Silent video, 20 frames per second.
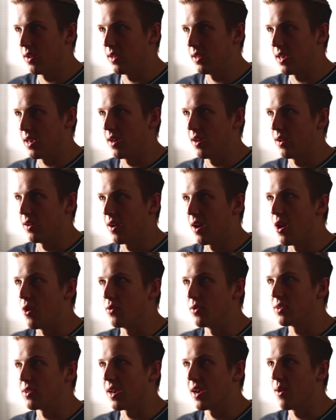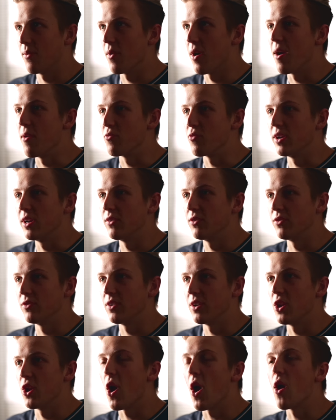yeah, I would say I'm, I'm ready.
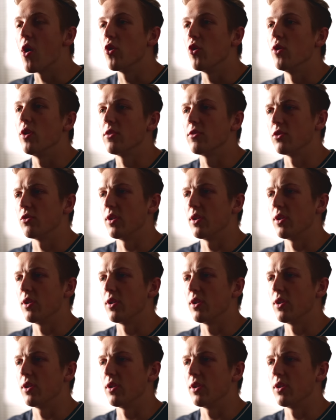You know, I always feel